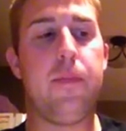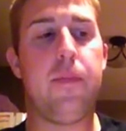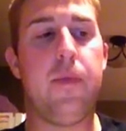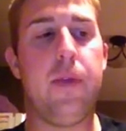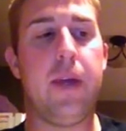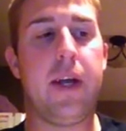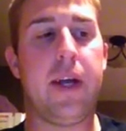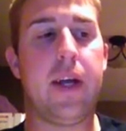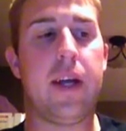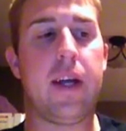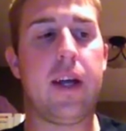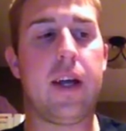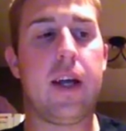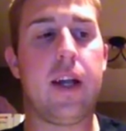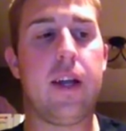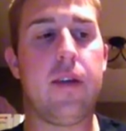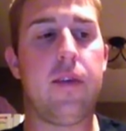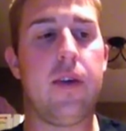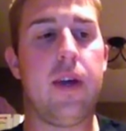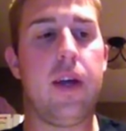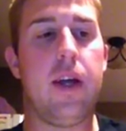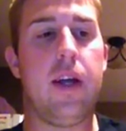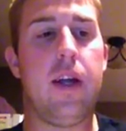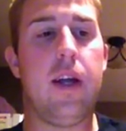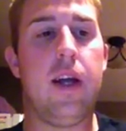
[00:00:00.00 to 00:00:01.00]
they get kind
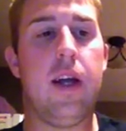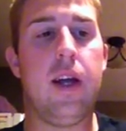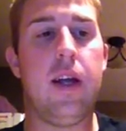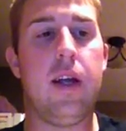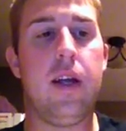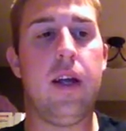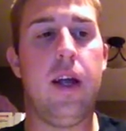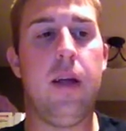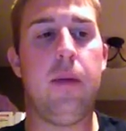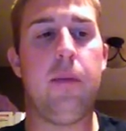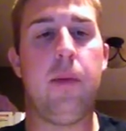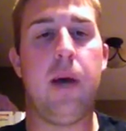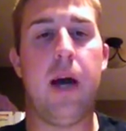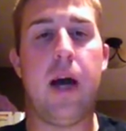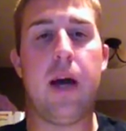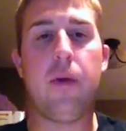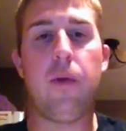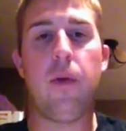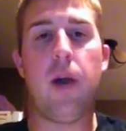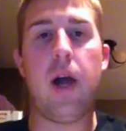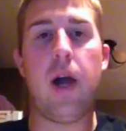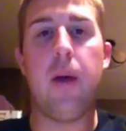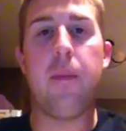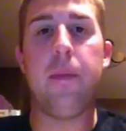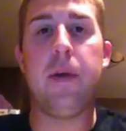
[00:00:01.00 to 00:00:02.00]
of a bad
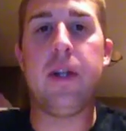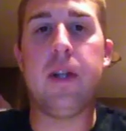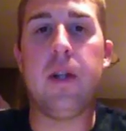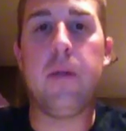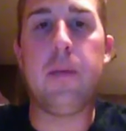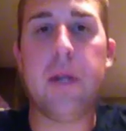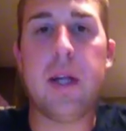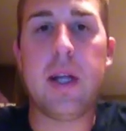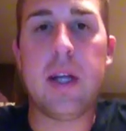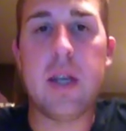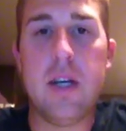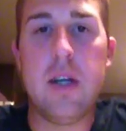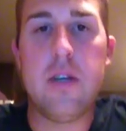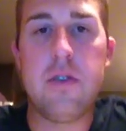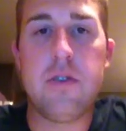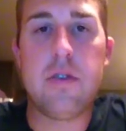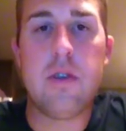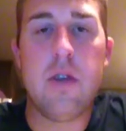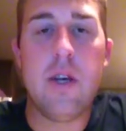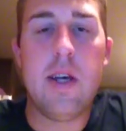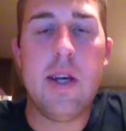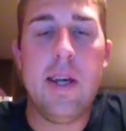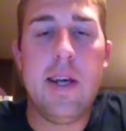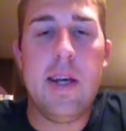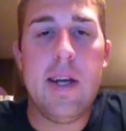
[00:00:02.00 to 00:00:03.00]
rap, mainly because
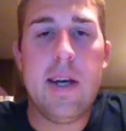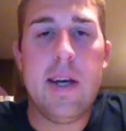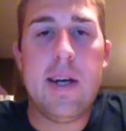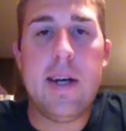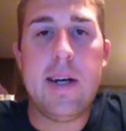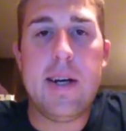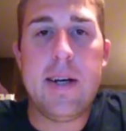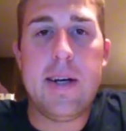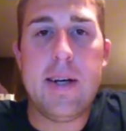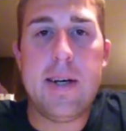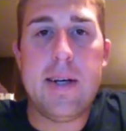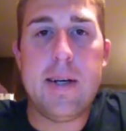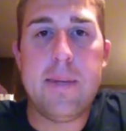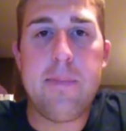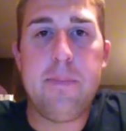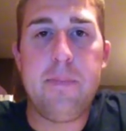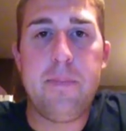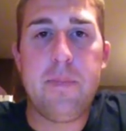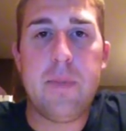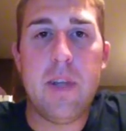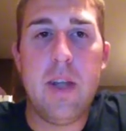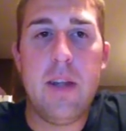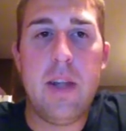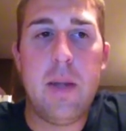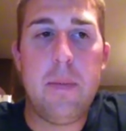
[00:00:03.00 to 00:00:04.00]

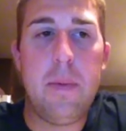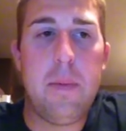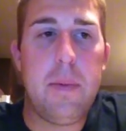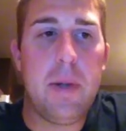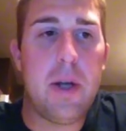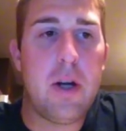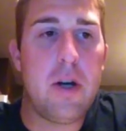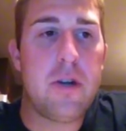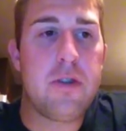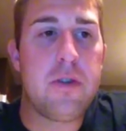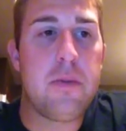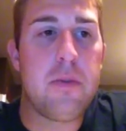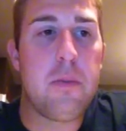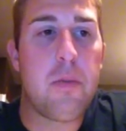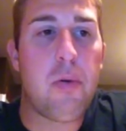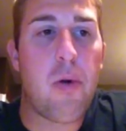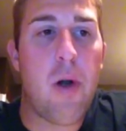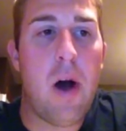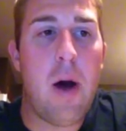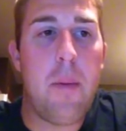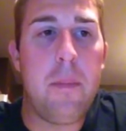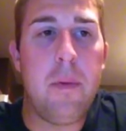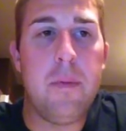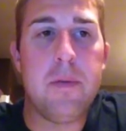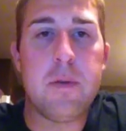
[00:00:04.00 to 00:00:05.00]
they might be causing
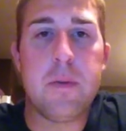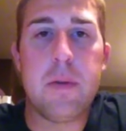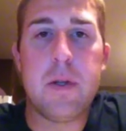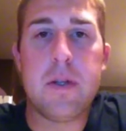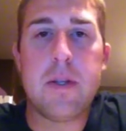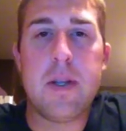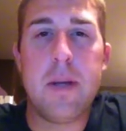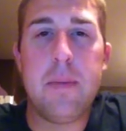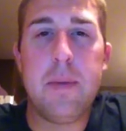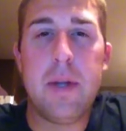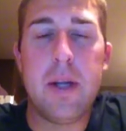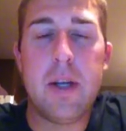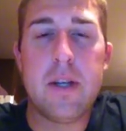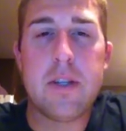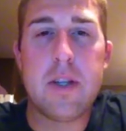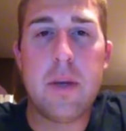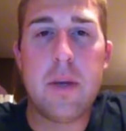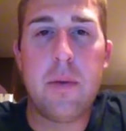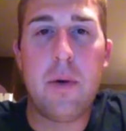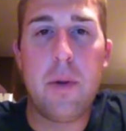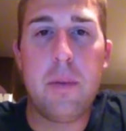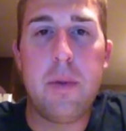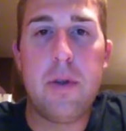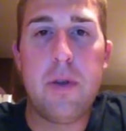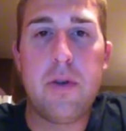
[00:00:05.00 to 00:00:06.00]
problems, but it's not because they
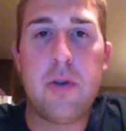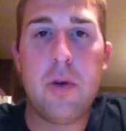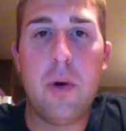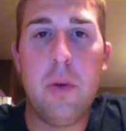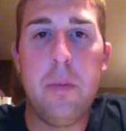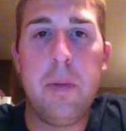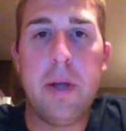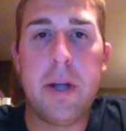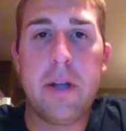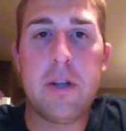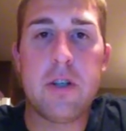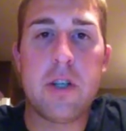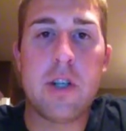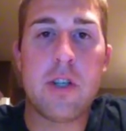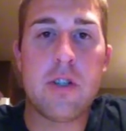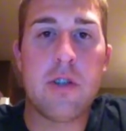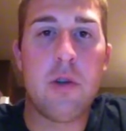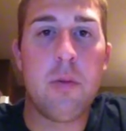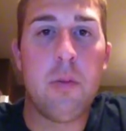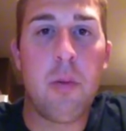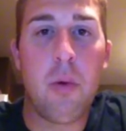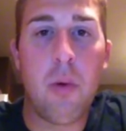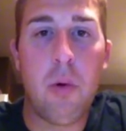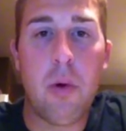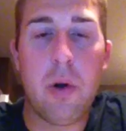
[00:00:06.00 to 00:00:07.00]
want to be troublemakers, because
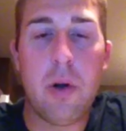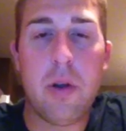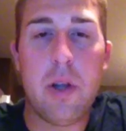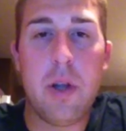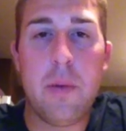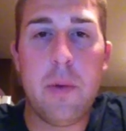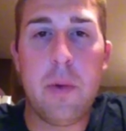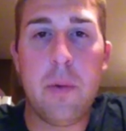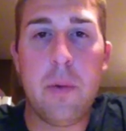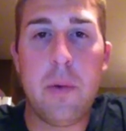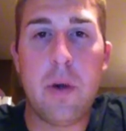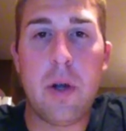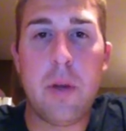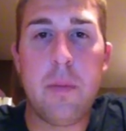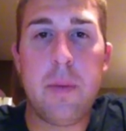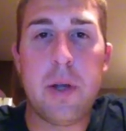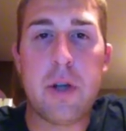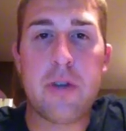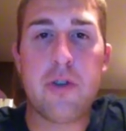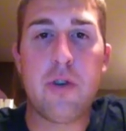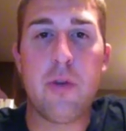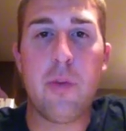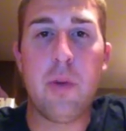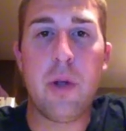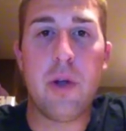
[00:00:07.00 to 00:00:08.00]
they're bored, and we want to
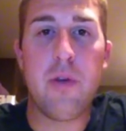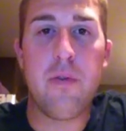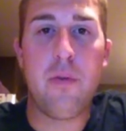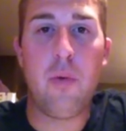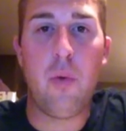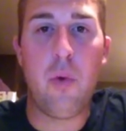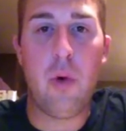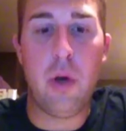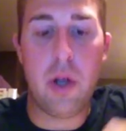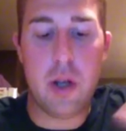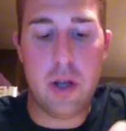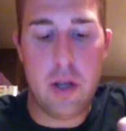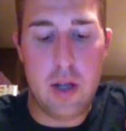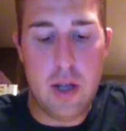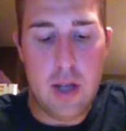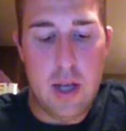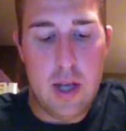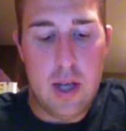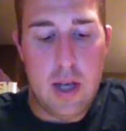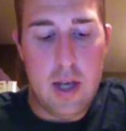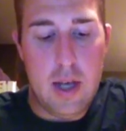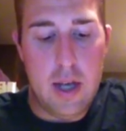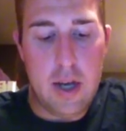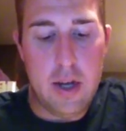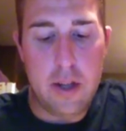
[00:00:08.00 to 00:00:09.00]
make sure we avoid
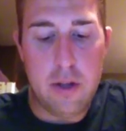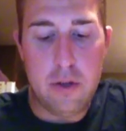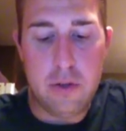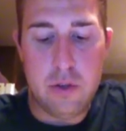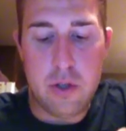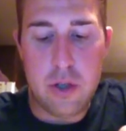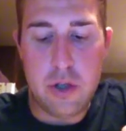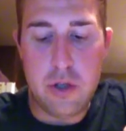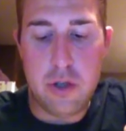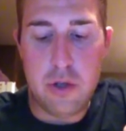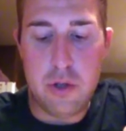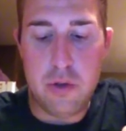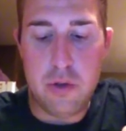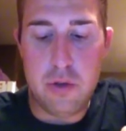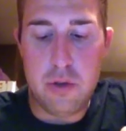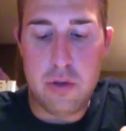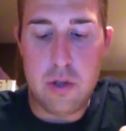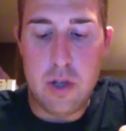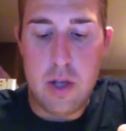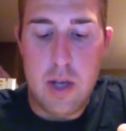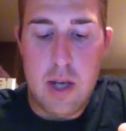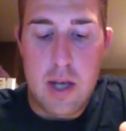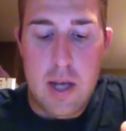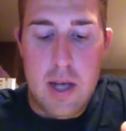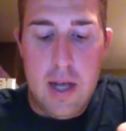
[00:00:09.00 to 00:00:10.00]
any of those issues.
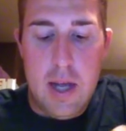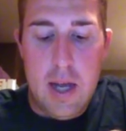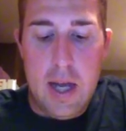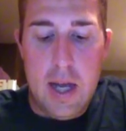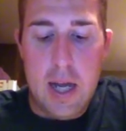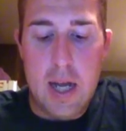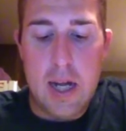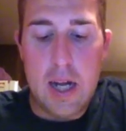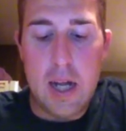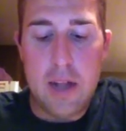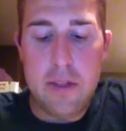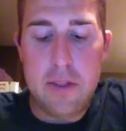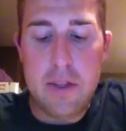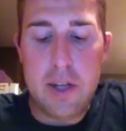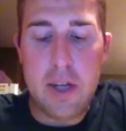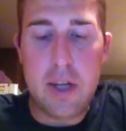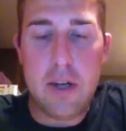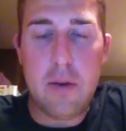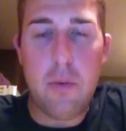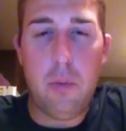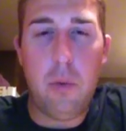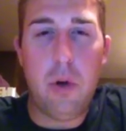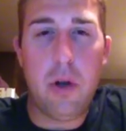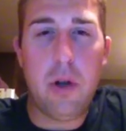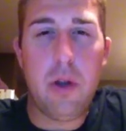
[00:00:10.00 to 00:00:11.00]
And I think
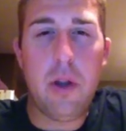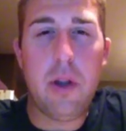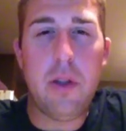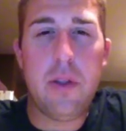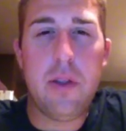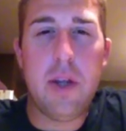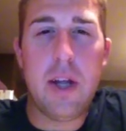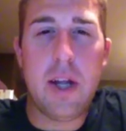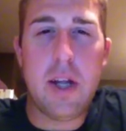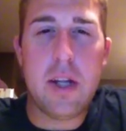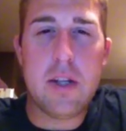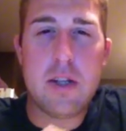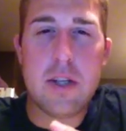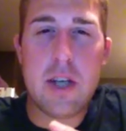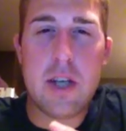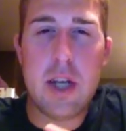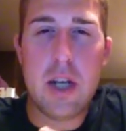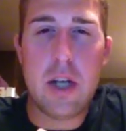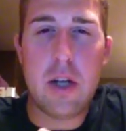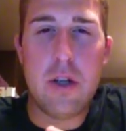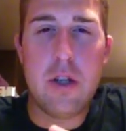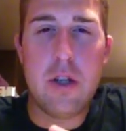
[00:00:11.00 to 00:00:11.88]
one other thing, and it's kind of